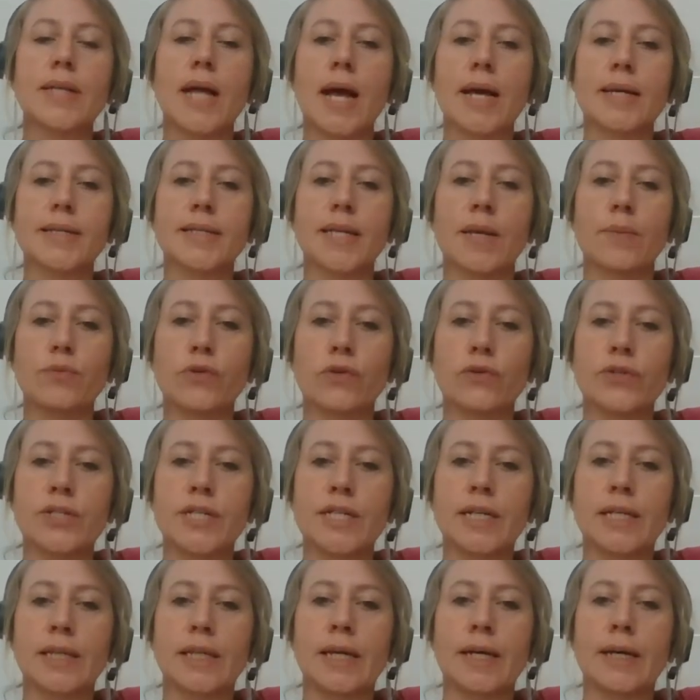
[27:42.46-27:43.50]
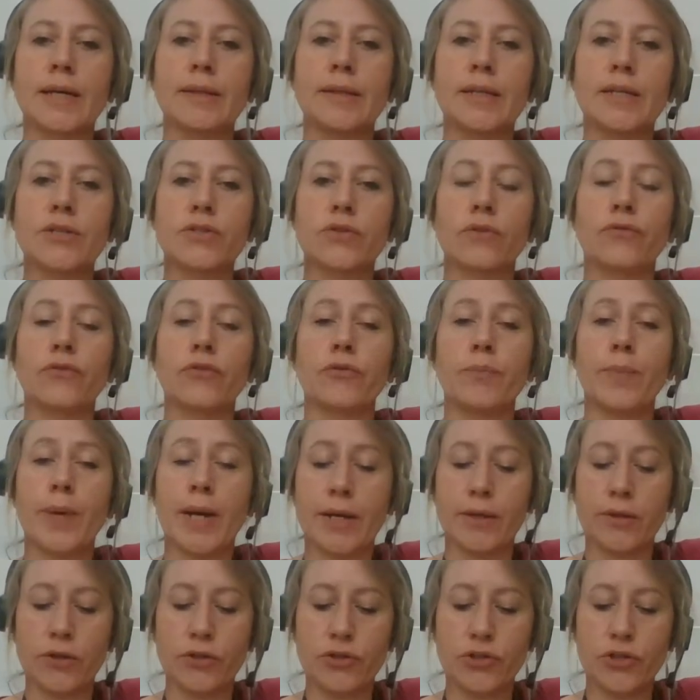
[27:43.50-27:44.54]
You must accept or decline
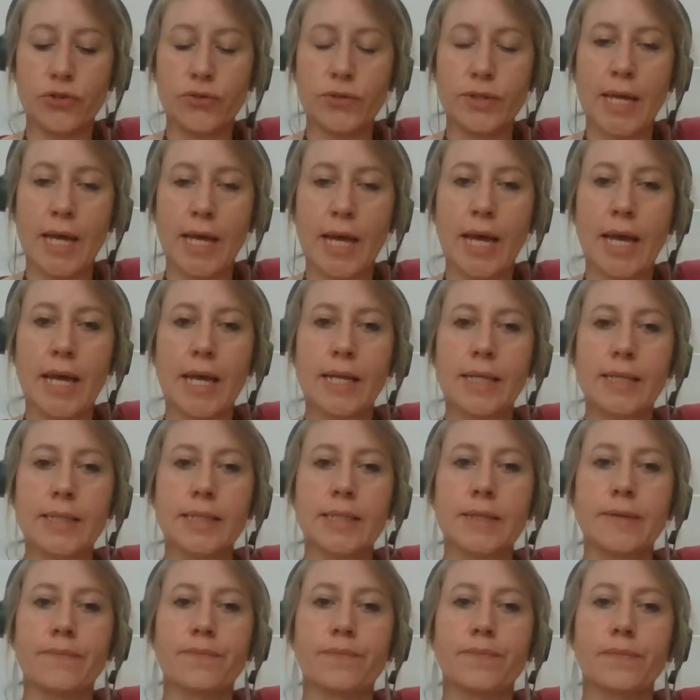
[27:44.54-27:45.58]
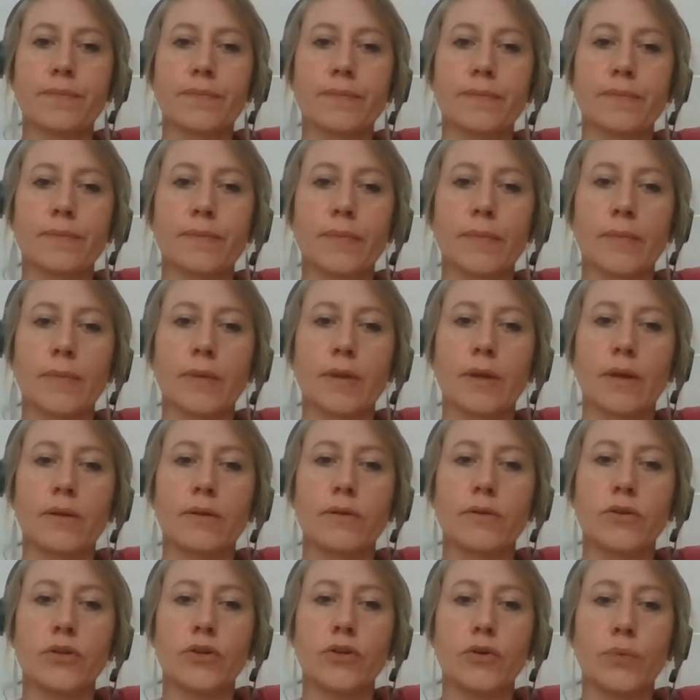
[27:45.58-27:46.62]
this offer by the due date.
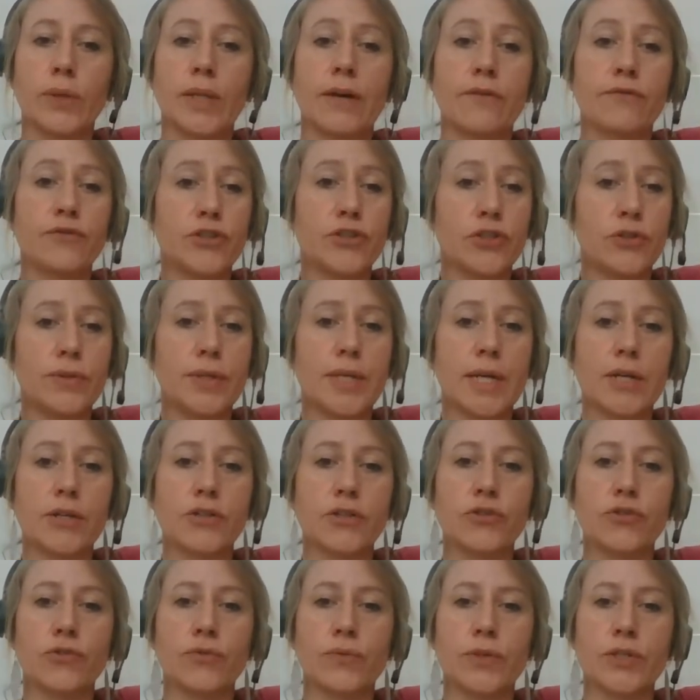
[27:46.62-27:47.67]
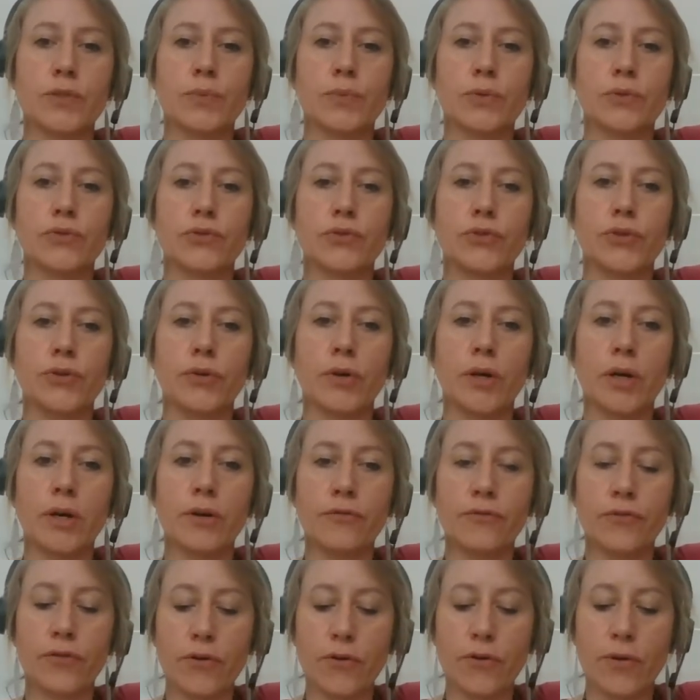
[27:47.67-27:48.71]
You will have 2 days to
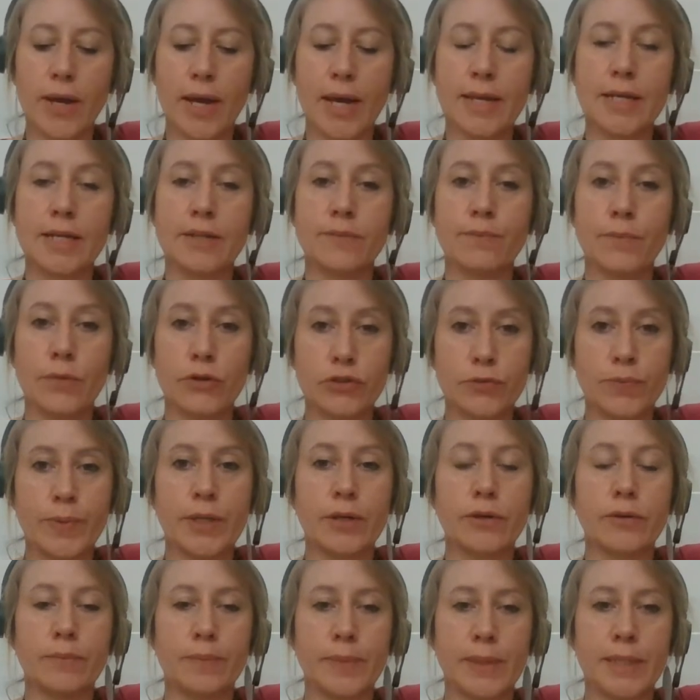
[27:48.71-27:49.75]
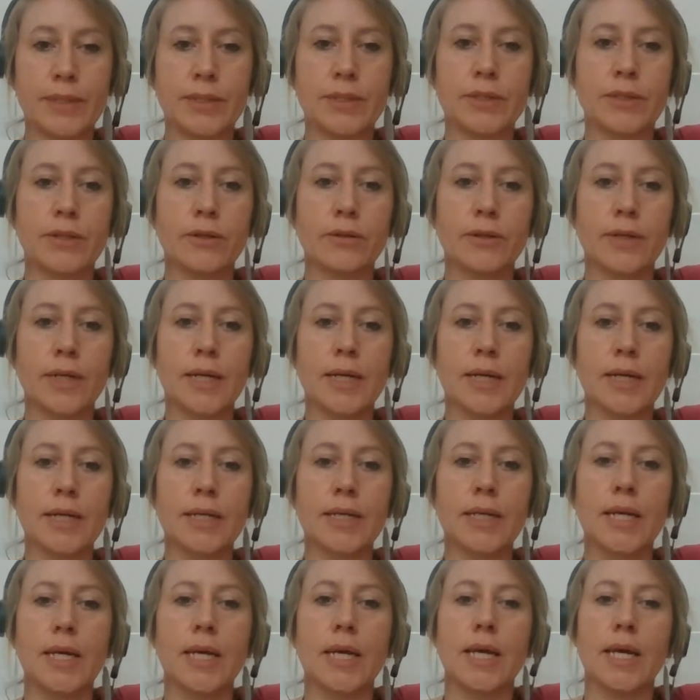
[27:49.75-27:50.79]
respond to your offer, and it must be
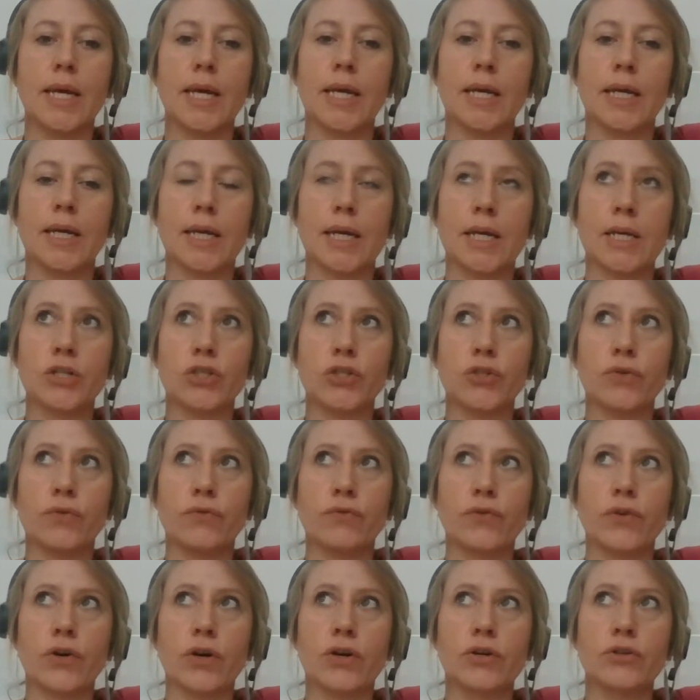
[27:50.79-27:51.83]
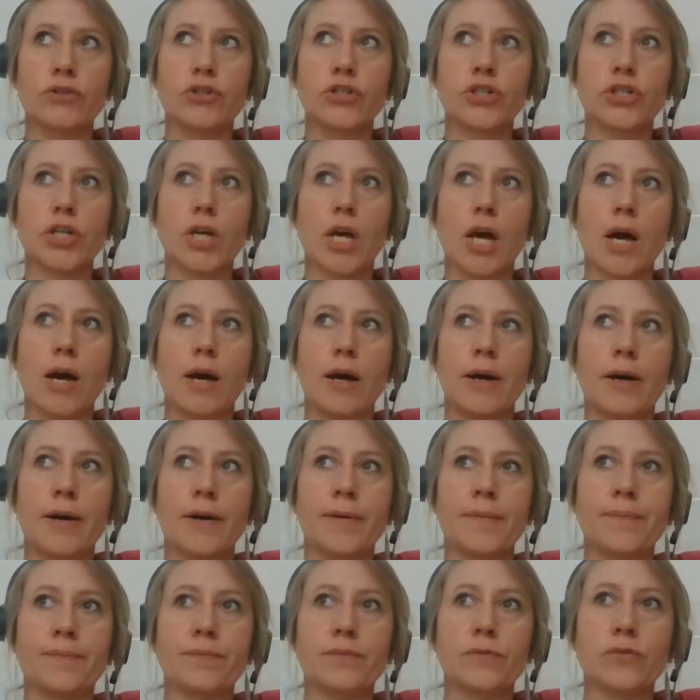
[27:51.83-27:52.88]
completed online. In case you've got